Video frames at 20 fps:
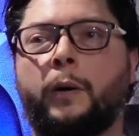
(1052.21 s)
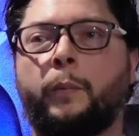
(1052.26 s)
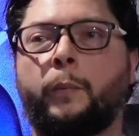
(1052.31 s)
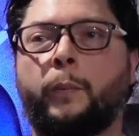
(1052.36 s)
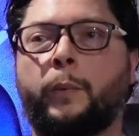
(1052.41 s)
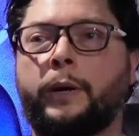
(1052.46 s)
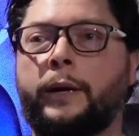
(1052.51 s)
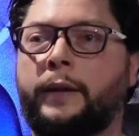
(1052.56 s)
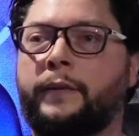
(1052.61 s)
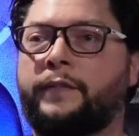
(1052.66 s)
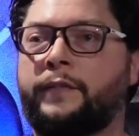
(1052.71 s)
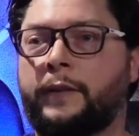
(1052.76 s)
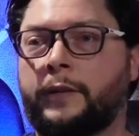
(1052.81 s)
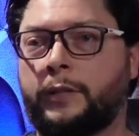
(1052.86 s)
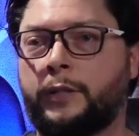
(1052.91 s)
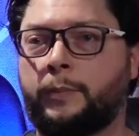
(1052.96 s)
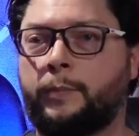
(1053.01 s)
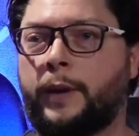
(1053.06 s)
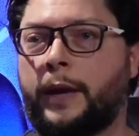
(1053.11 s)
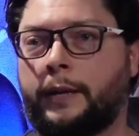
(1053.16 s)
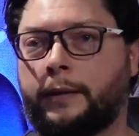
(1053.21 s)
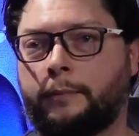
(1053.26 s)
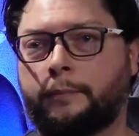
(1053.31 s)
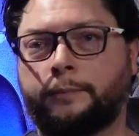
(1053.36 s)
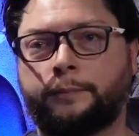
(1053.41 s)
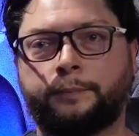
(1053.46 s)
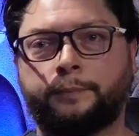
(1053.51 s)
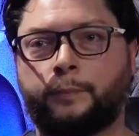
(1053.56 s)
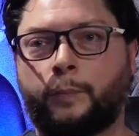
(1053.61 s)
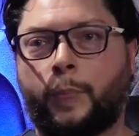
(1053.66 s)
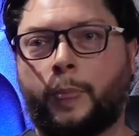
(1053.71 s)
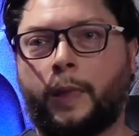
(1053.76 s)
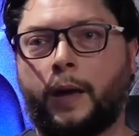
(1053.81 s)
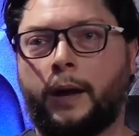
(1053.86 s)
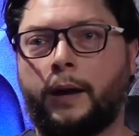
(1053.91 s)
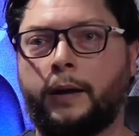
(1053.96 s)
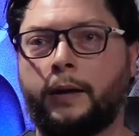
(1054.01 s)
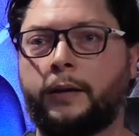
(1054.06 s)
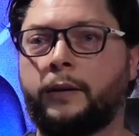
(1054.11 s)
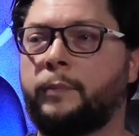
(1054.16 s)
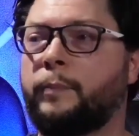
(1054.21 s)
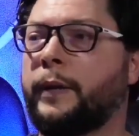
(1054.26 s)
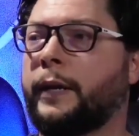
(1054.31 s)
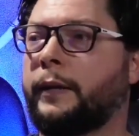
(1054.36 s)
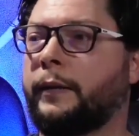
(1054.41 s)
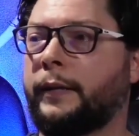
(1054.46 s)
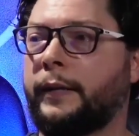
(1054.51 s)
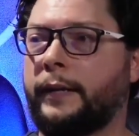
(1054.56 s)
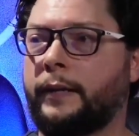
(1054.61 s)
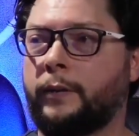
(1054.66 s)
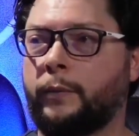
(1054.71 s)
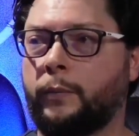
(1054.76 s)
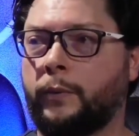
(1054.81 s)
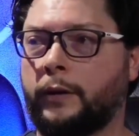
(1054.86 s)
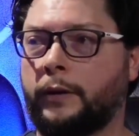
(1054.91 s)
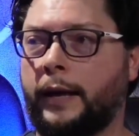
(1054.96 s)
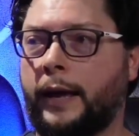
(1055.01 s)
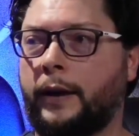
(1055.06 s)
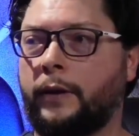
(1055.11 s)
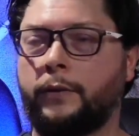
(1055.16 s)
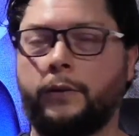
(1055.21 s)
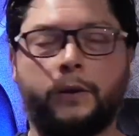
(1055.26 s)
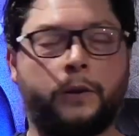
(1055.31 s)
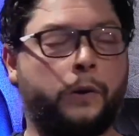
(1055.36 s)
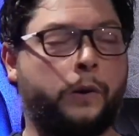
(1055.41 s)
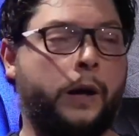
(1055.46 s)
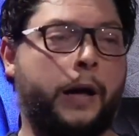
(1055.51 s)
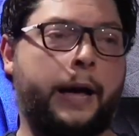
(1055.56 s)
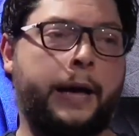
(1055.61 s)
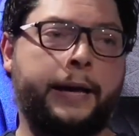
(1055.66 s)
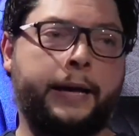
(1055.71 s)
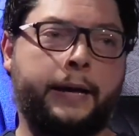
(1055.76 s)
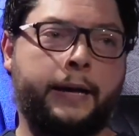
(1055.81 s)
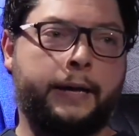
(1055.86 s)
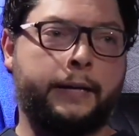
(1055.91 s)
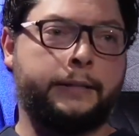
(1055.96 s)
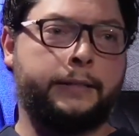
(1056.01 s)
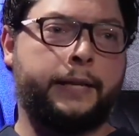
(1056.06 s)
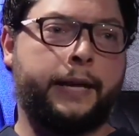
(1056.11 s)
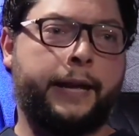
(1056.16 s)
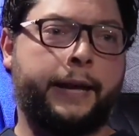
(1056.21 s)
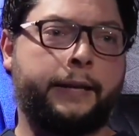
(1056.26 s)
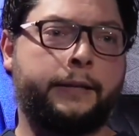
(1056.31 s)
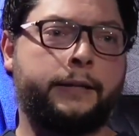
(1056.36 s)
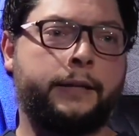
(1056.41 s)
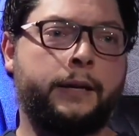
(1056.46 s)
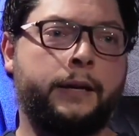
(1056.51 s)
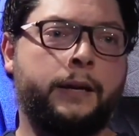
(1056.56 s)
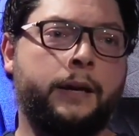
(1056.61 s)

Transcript: When I first met him, could barely get a word out, no eye contact.